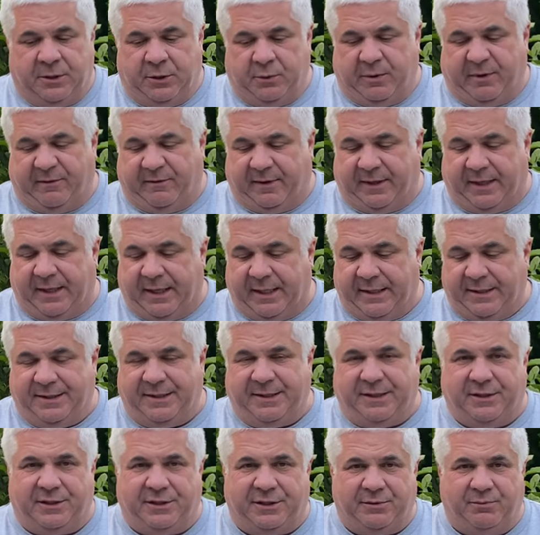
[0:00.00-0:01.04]
We have a
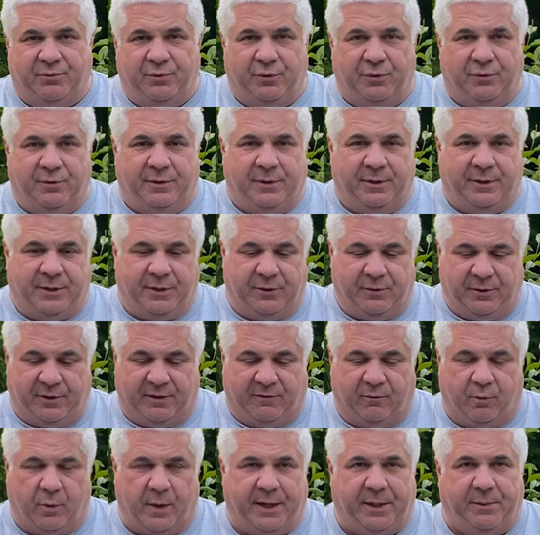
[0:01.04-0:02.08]
nice smooth coat
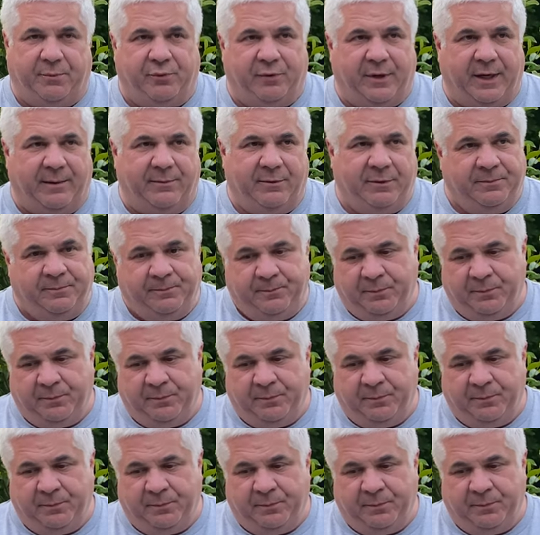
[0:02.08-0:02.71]
of white primer,